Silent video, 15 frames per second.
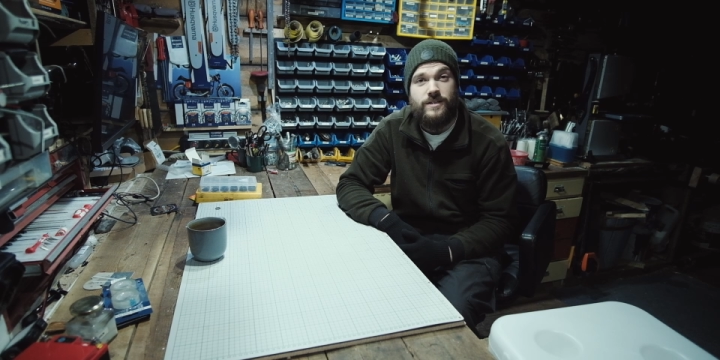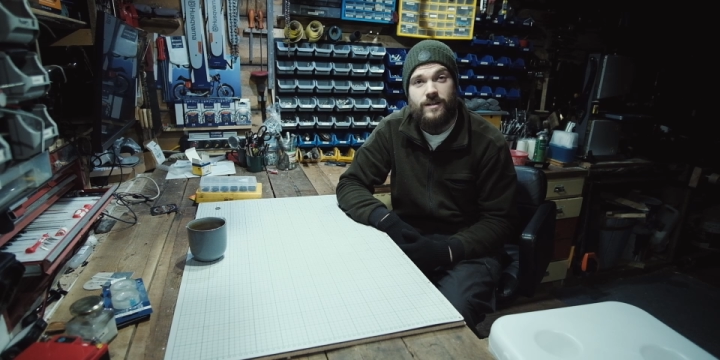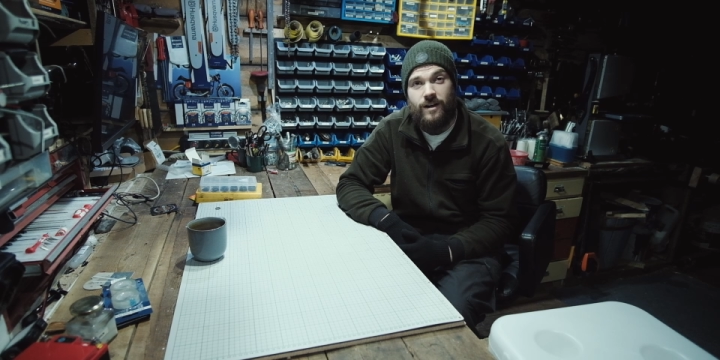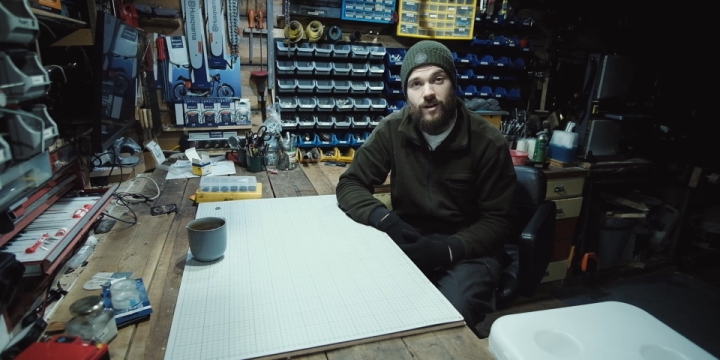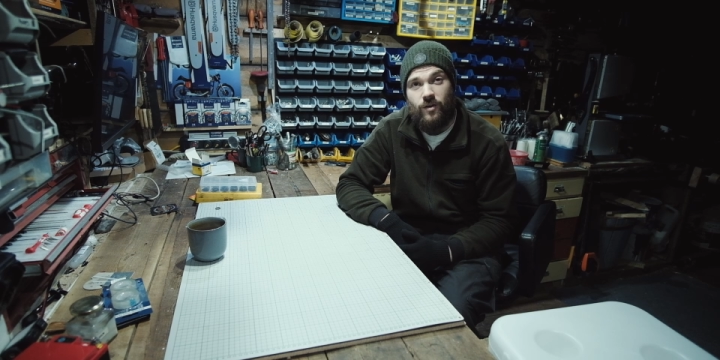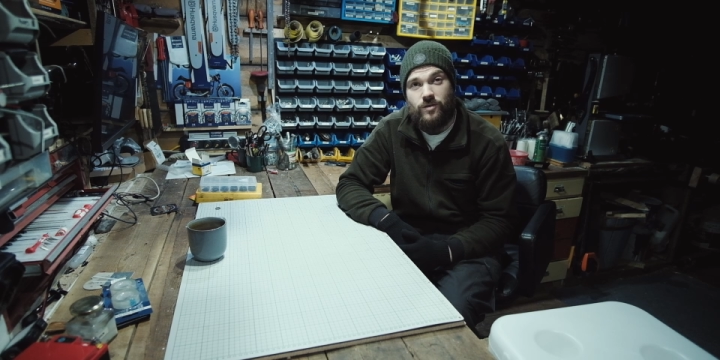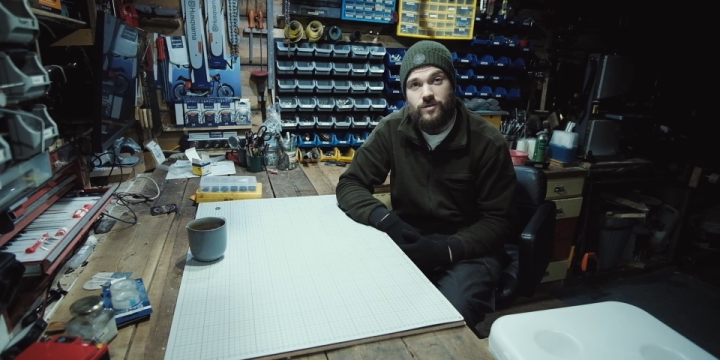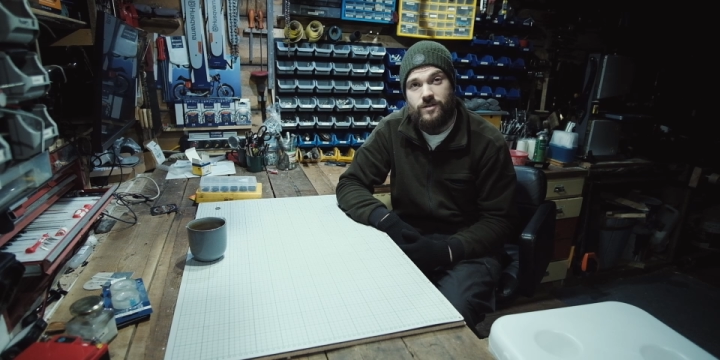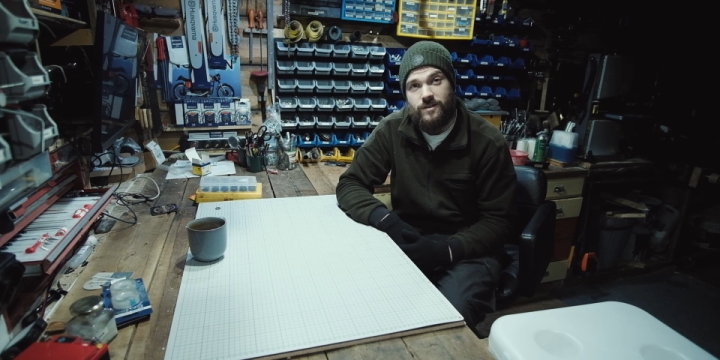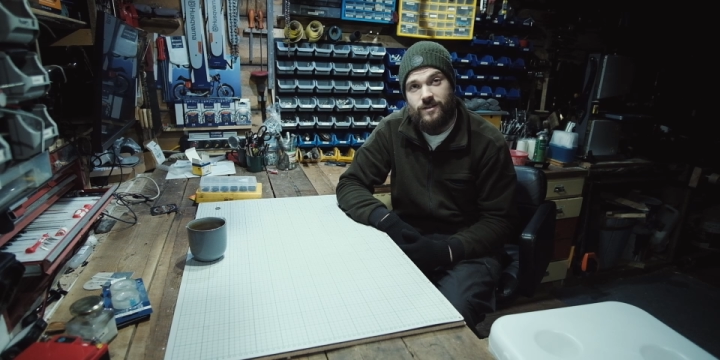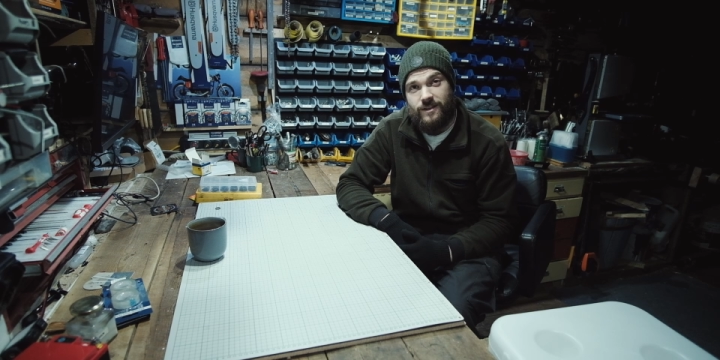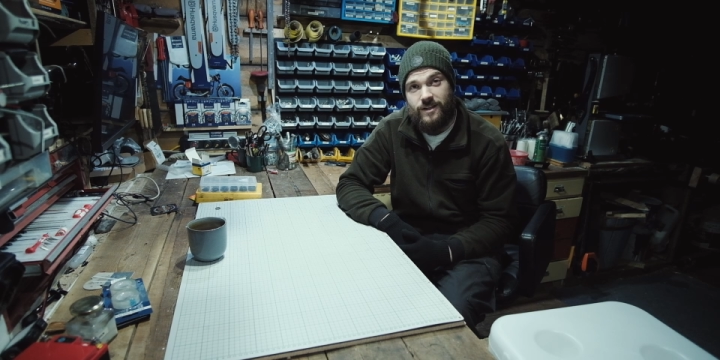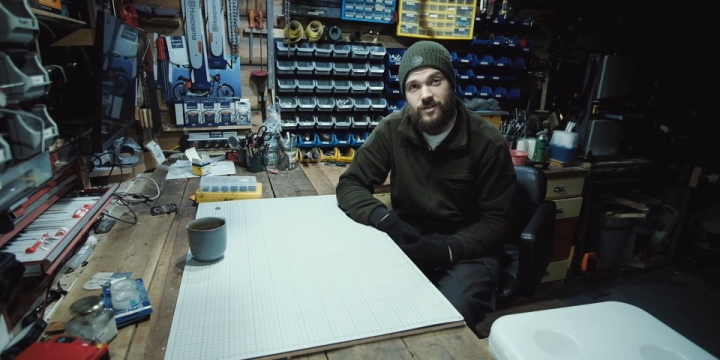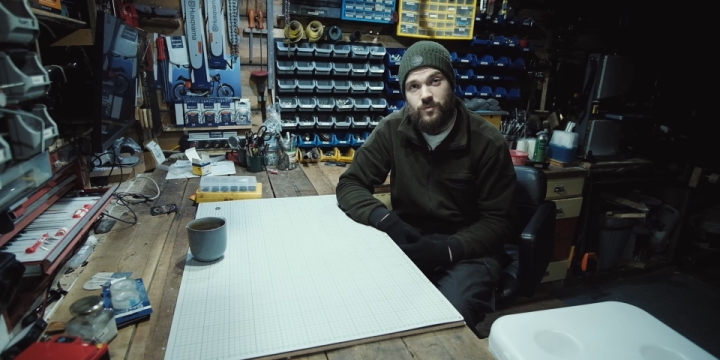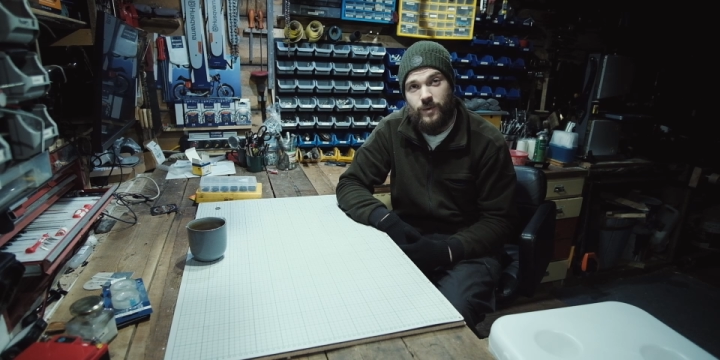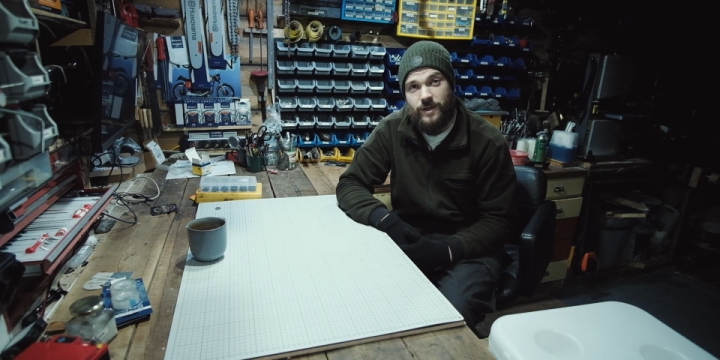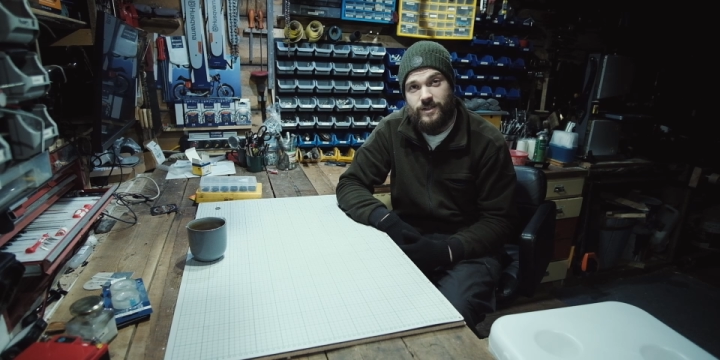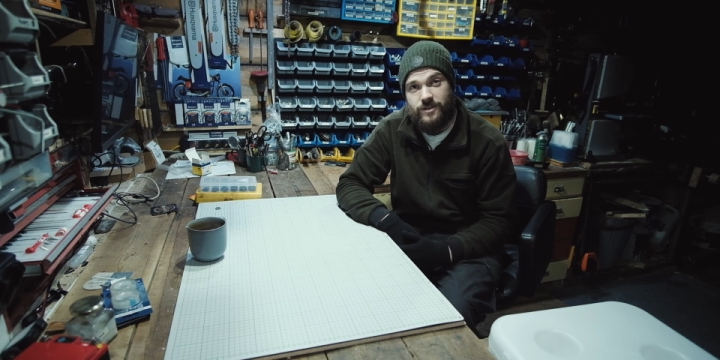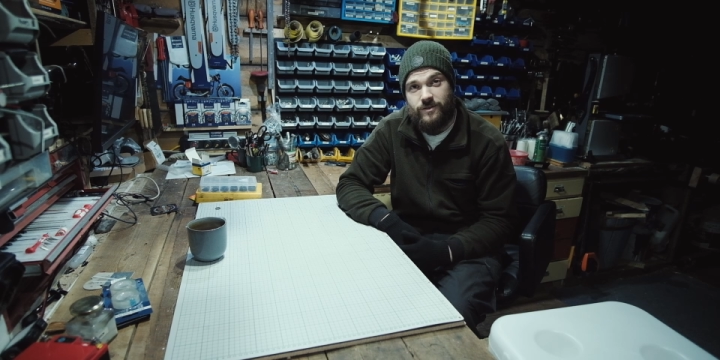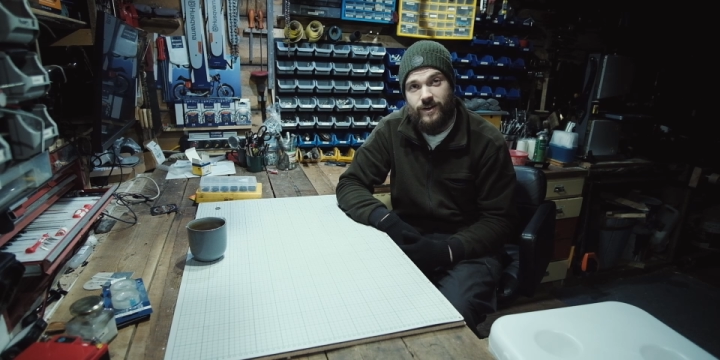a lot this winter